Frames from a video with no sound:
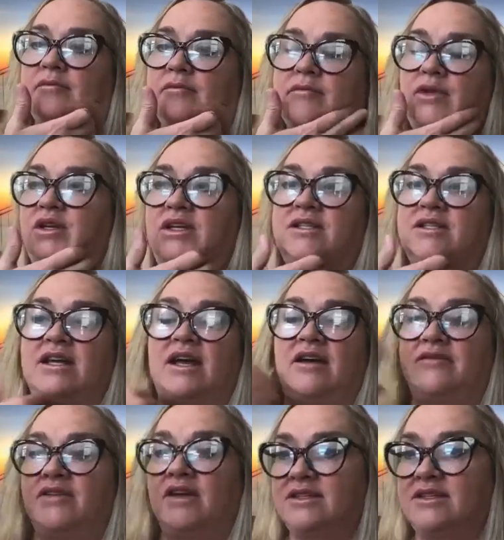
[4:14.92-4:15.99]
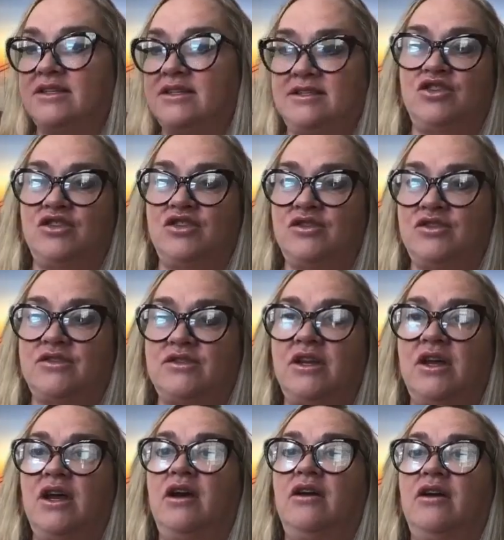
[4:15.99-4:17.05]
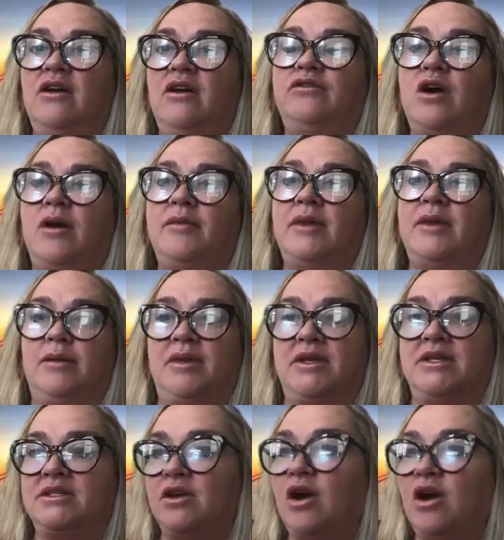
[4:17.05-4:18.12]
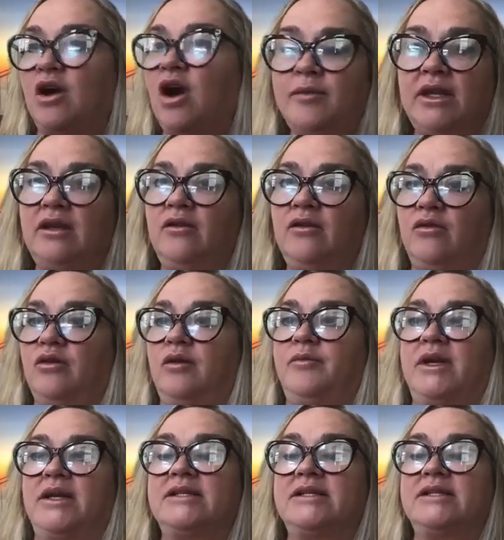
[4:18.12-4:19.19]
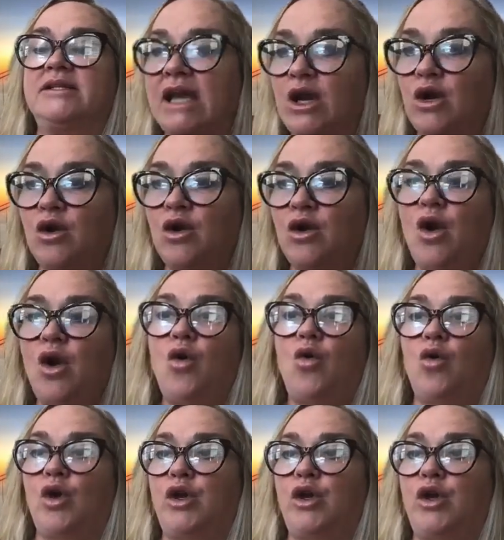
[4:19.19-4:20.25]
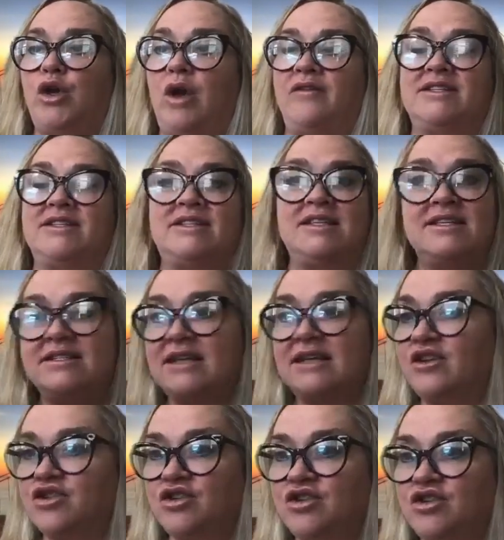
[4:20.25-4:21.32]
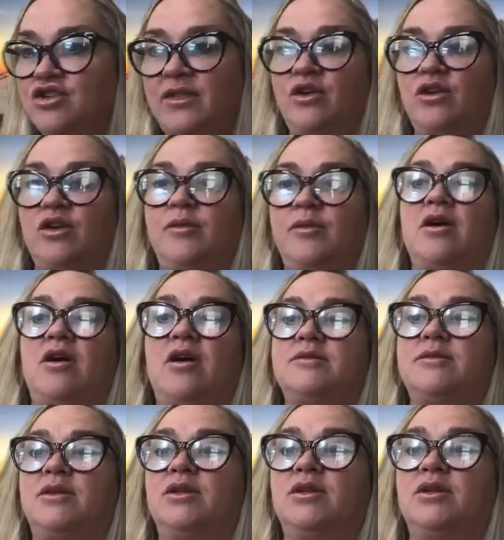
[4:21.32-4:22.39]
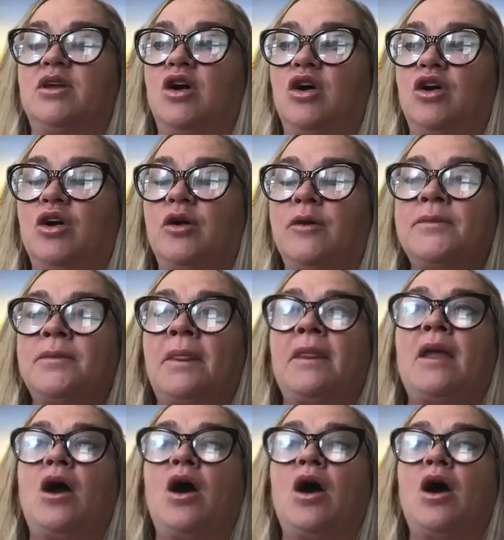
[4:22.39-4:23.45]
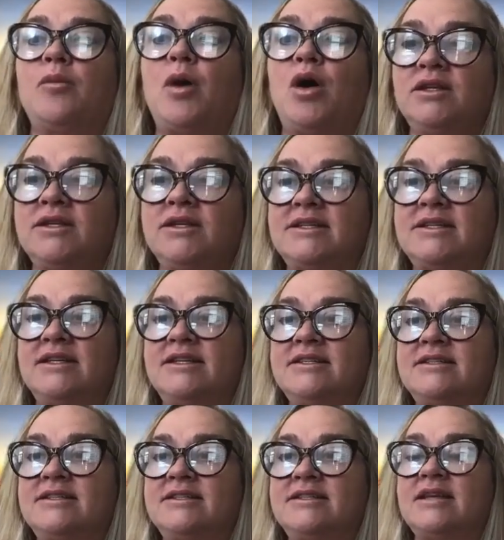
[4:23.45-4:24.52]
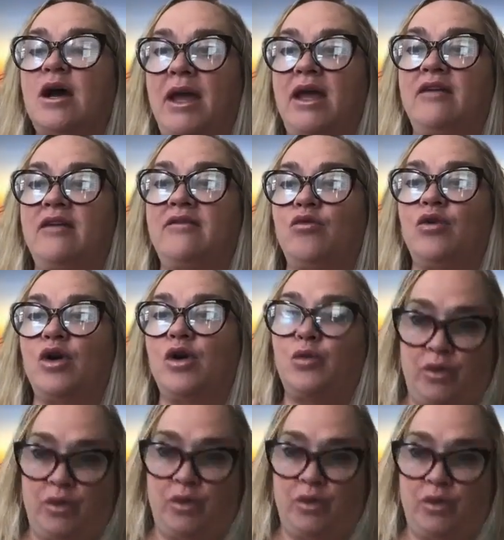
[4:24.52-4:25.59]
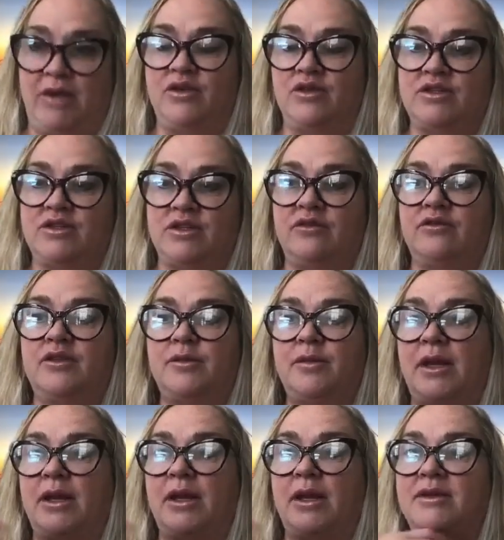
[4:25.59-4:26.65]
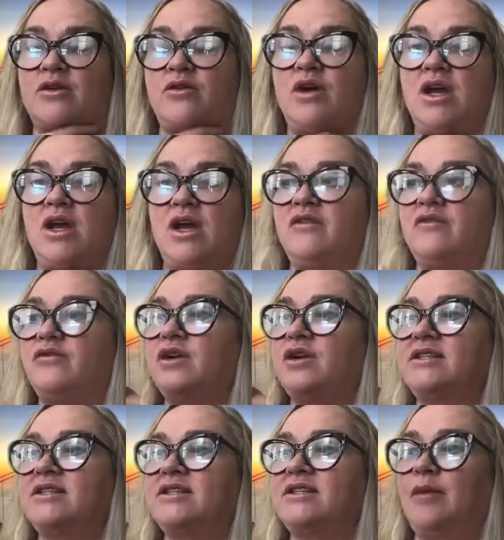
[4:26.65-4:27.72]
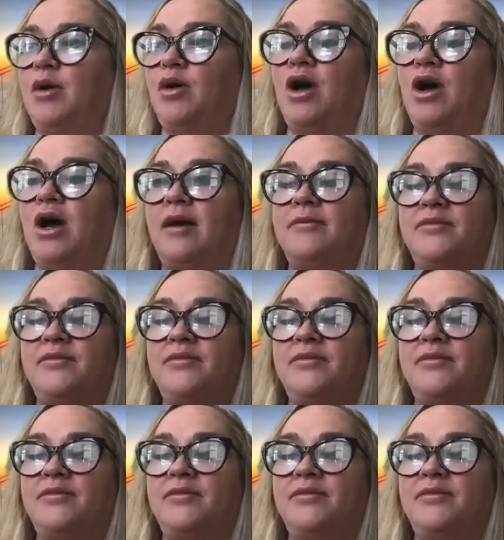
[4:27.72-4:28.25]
you need to have stitches from an episiotomy or a big tear, or you have a C-section that you're going to be in the hospital a lot longer. Our policies would pay for yourself and for the baby. So for example,